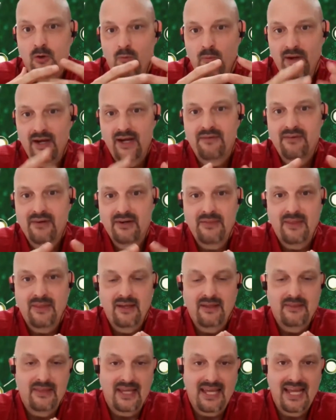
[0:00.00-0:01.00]
Whatever
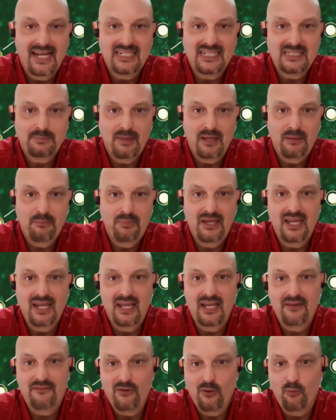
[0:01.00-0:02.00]
the case may
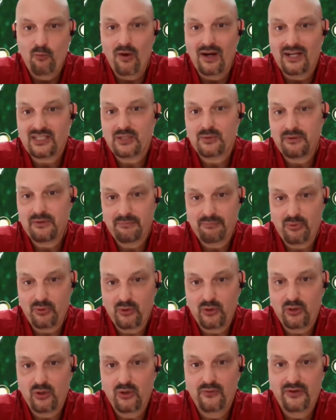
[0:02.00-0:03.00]
be, if you want to
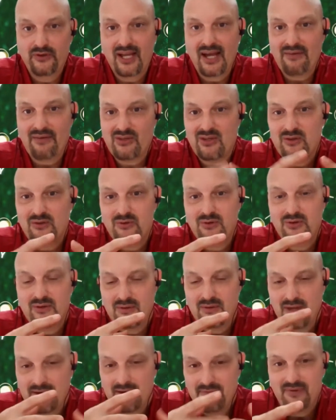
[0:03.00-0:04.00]
improve, you have to
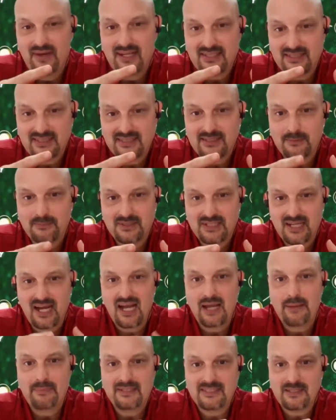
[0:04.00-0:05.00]
invest some
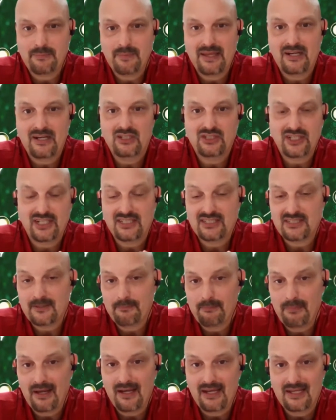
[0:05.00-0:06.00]
time and some energy and
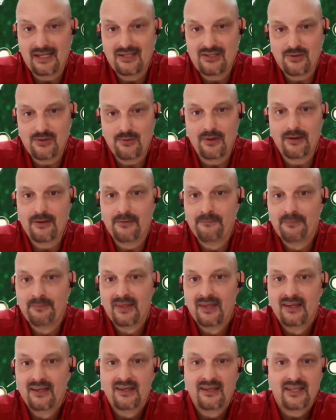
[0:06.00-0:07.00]
some money into
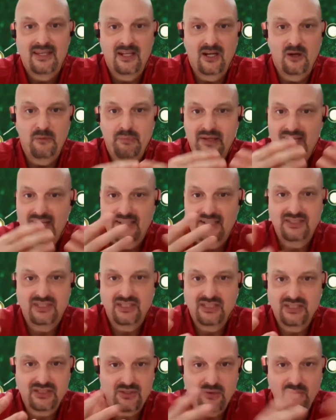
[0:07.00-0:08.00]
it, because you
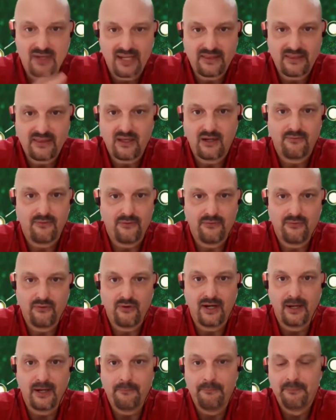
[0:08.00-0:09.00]
just don't get there for
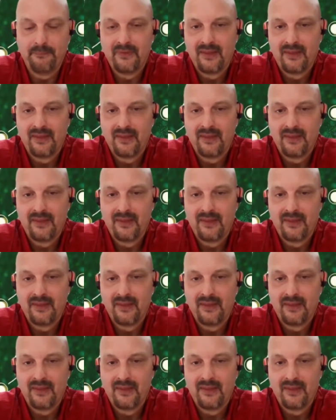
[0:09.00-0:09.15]
free.